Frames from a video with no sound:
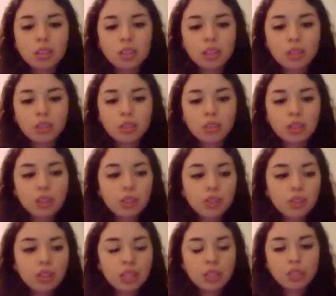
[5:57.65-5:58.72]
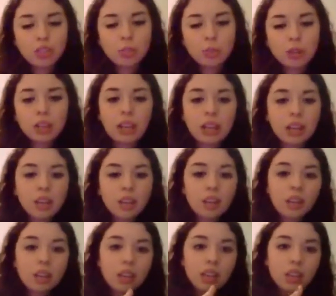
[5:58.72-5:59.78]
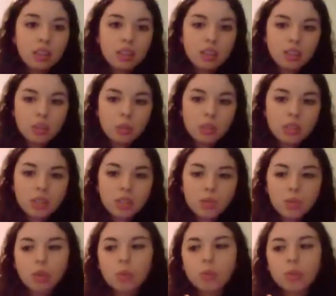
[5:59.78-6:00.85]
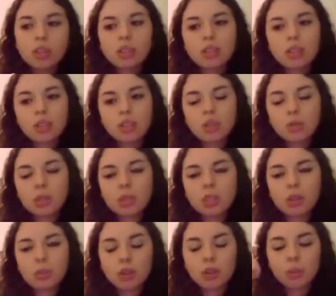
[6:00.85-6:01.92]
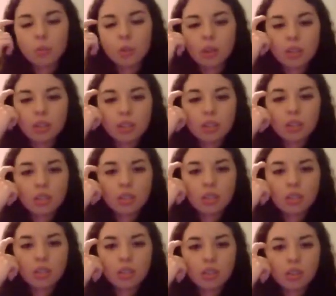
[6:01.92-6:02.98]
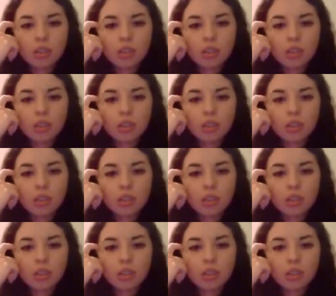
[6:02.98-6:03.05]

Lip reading: Like you're literally just being like, this is what this word was, this is what this word was, and